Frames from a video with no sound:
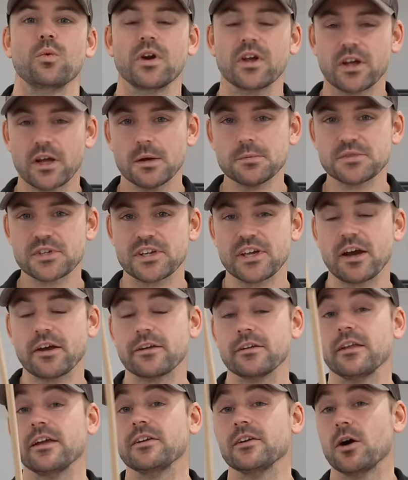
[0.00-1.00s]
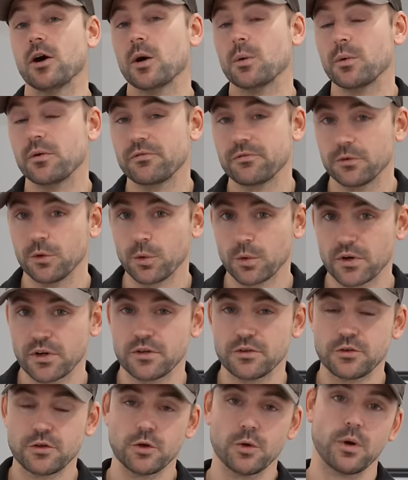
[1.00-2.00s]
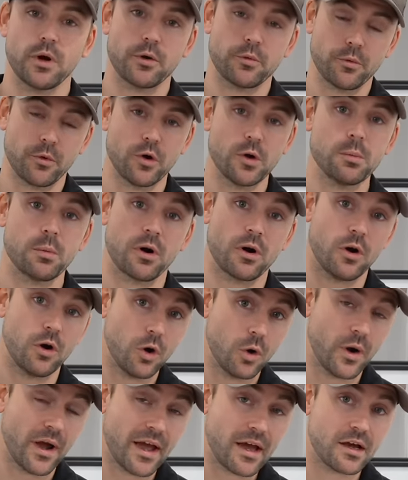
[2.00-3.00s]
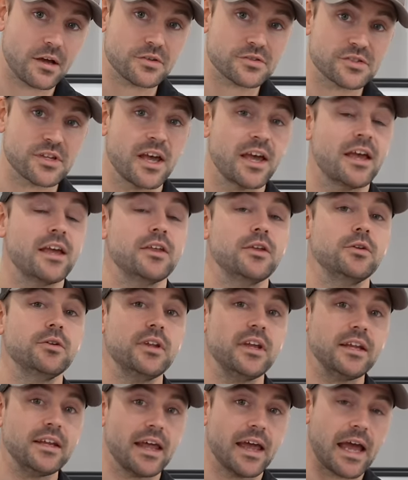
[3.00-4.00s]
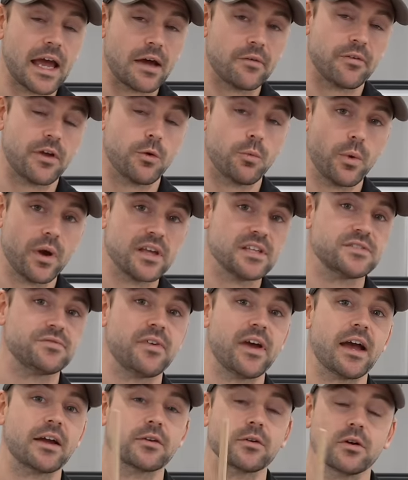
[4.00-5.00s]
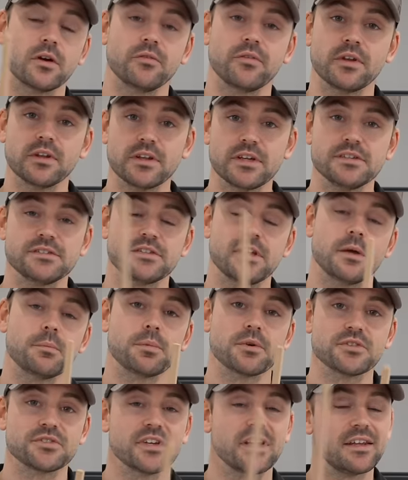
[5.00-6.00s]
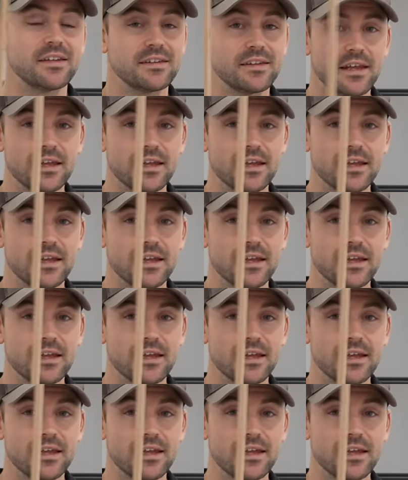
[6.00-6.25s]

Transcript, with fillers: When it comes to calculating the hardwood floor to do a room or a whole house, you need to have a waste factor of at least 10%.